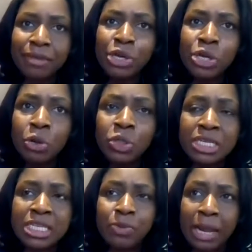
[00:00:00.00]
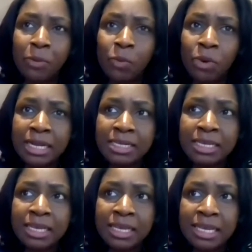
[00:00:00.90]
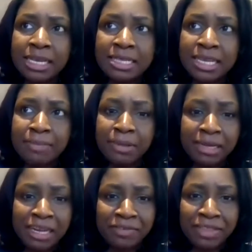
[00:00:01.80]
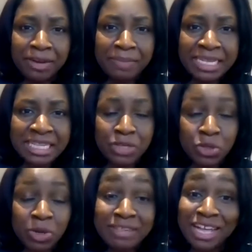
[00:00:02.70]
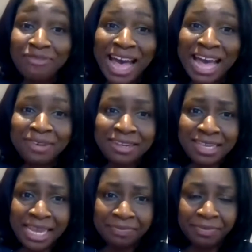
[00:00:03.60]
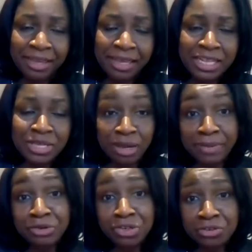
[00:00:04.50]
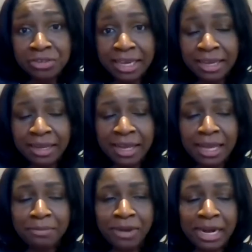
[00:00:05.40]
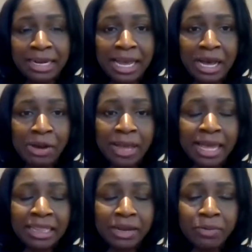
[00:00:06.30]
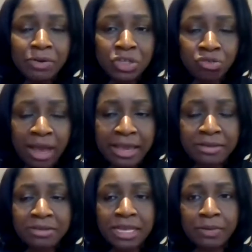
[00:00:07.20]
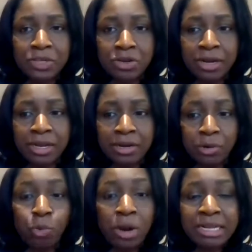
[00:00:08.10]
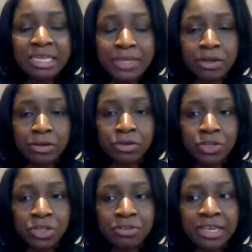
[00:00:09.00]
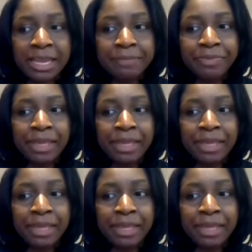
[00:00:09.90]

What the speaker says: notions. What I want is the ability for there to be some sort of self-advocacy. And so I'm in New Jersey right now, and there were trials that were started or wanted to be started in New Jersey.